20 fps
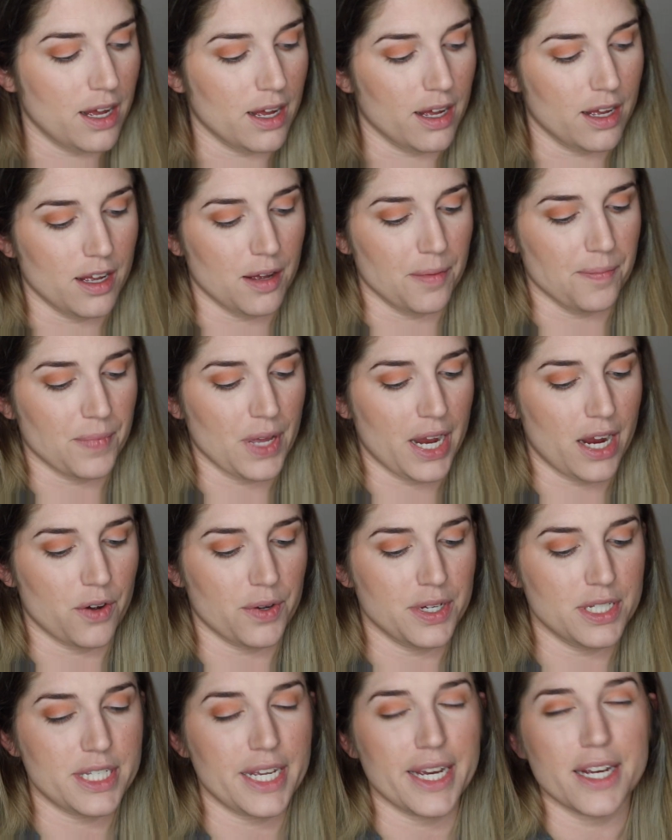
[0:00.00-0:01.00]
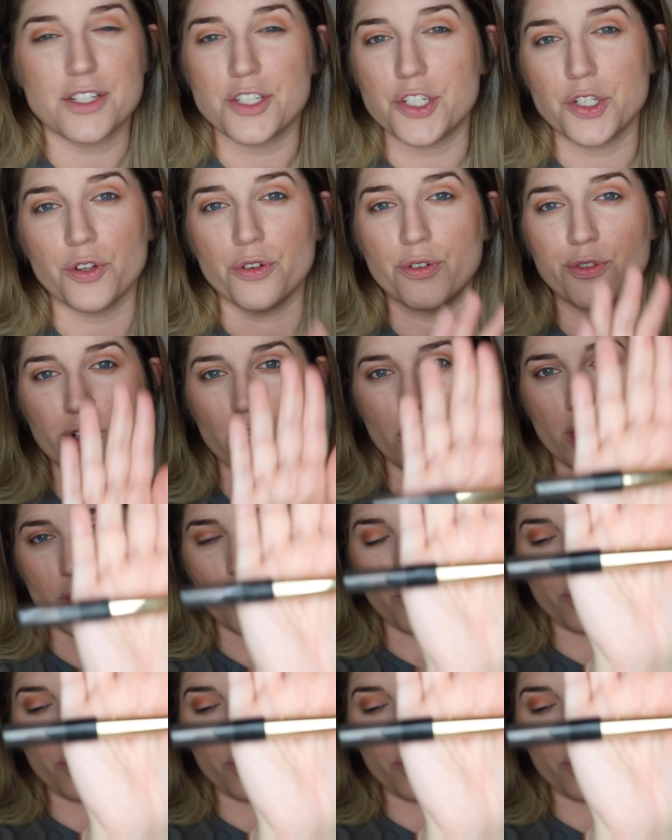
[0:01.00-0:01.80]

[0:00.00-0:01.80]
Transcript: I always like to fill the